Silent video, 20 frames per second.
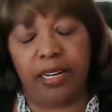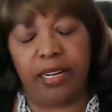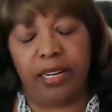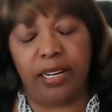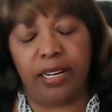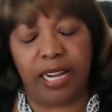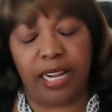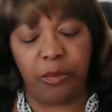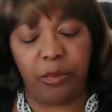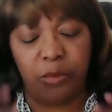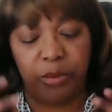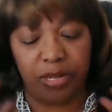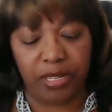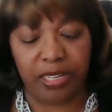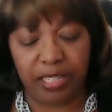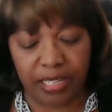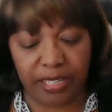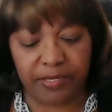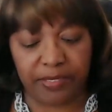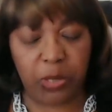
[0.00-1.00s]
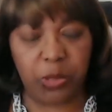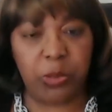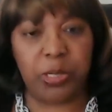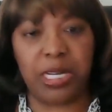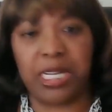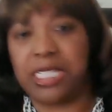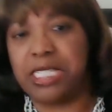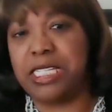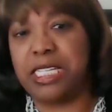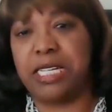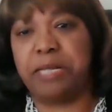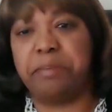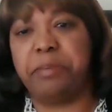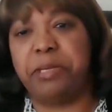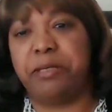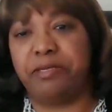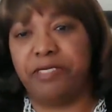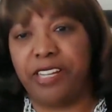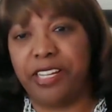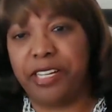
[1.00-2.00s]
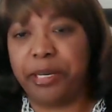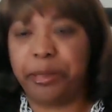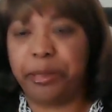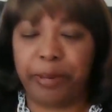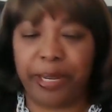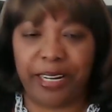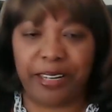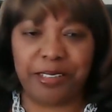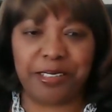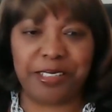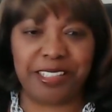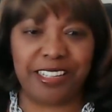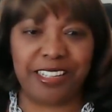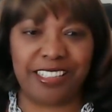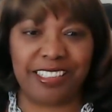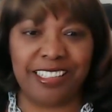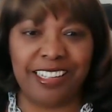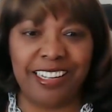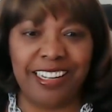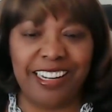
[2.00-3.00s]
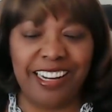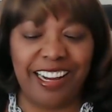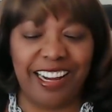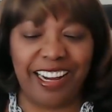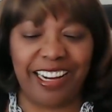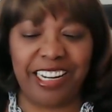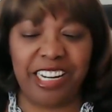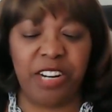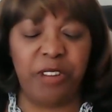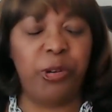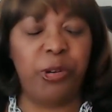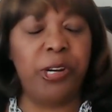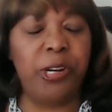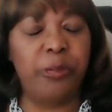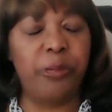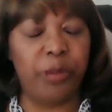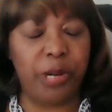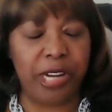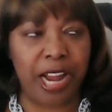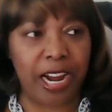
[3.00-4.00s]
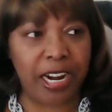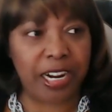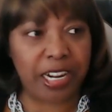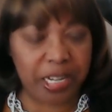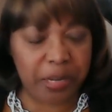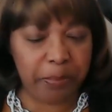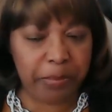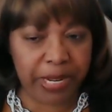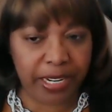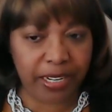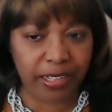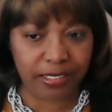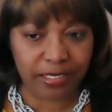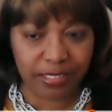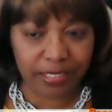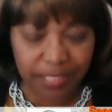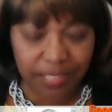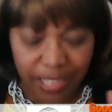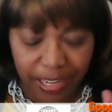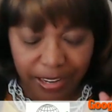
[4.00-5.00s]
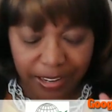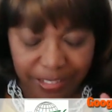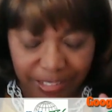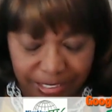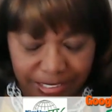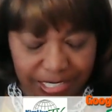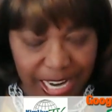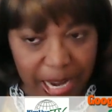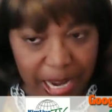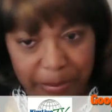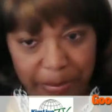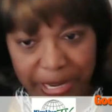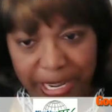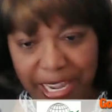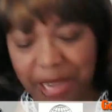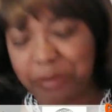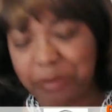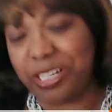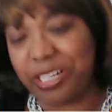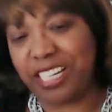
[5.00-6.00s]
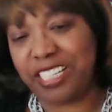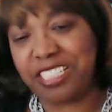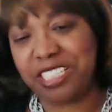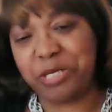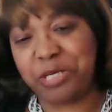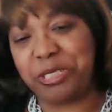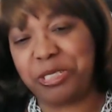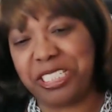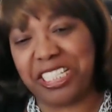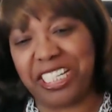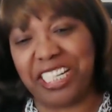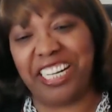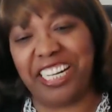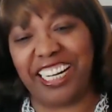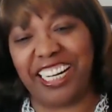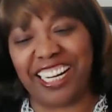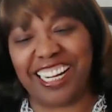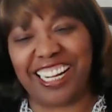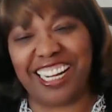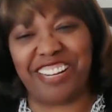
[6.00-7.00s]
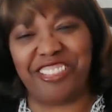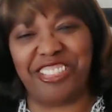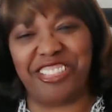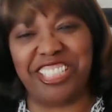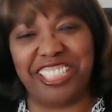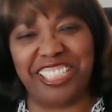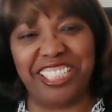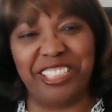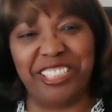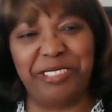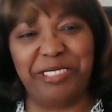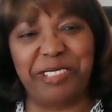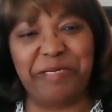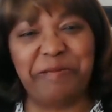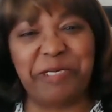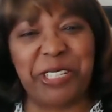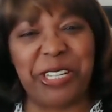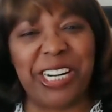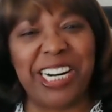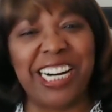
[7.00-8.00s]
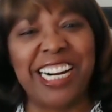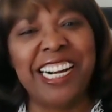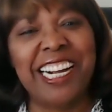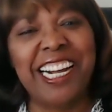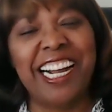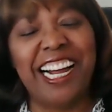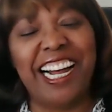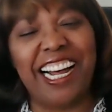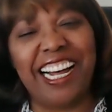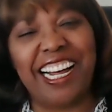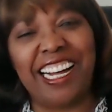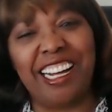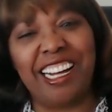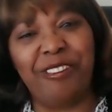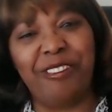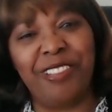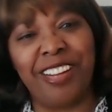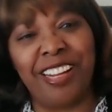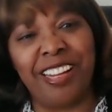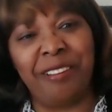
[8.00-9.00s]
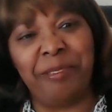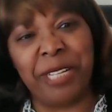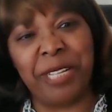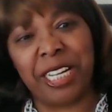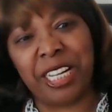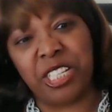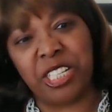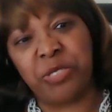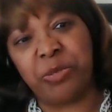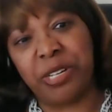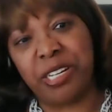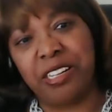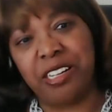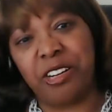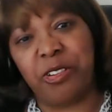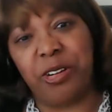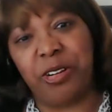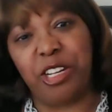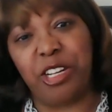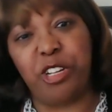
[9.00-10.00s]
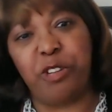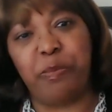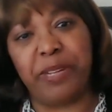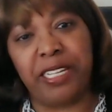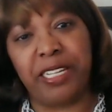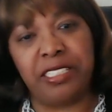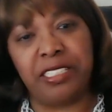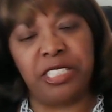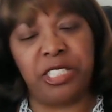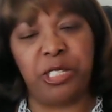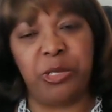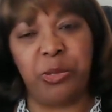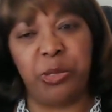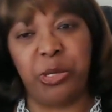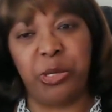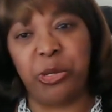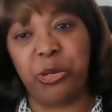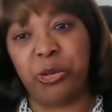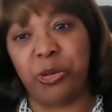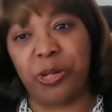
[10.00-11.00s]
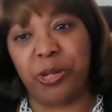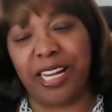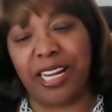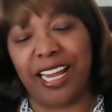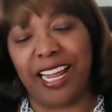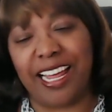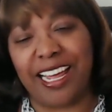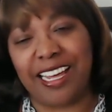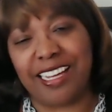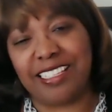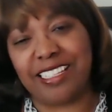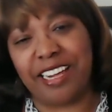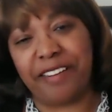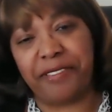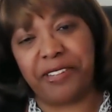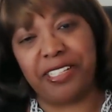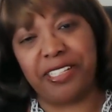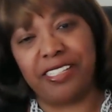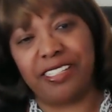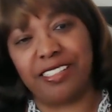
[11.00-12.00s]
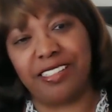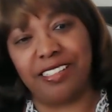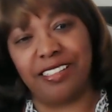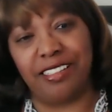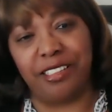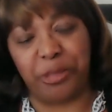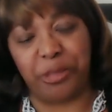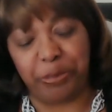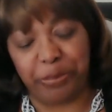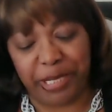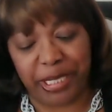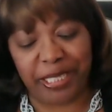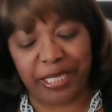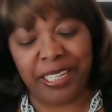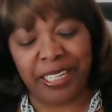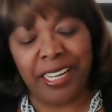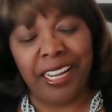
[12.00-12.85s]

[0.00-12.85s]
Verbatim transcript: I really love the whole concept of helpouts, and I know we're, we're not going to be the, the topic out, but I just wanted to cover it a little bit more um, because we're going to go a little bit into Google Glass after this a little bit.